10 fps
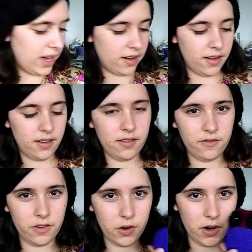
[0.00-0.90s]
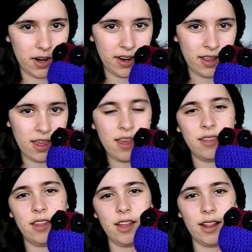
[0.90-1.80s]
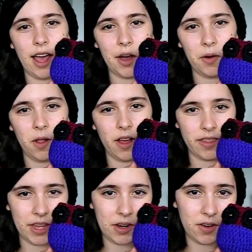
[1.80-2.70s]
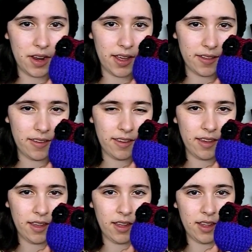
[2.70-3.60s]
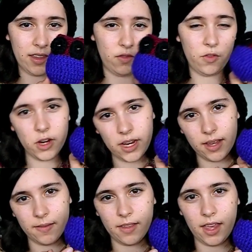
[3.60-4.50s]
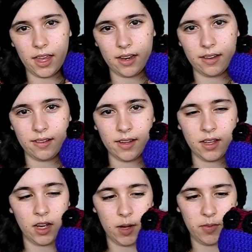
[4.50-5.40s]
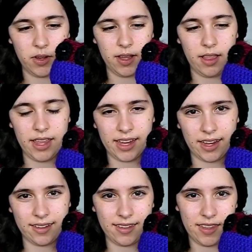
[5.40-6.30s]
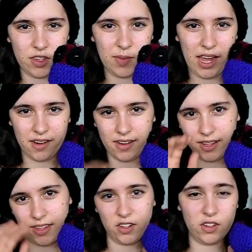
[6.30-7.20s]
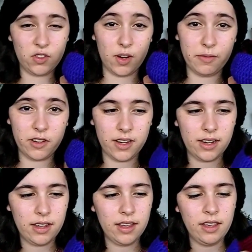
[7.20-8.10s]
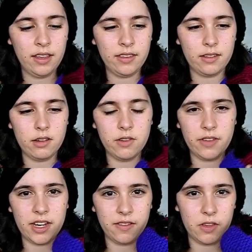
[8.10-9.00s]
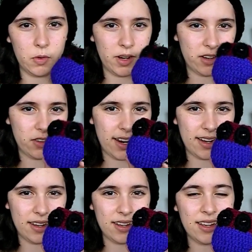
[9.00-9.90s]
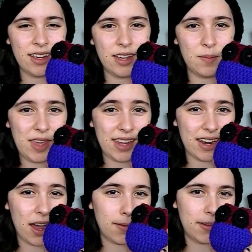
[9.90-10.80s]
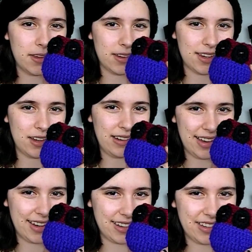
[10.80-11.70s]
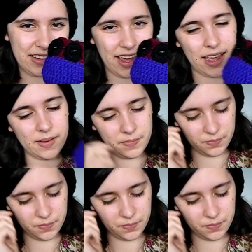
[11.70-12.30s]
pattern for the little owl on the internet. It's free, and I'll put a link to this pattern in the description, so then if you want to try to make an owl, you can go ahead and do that.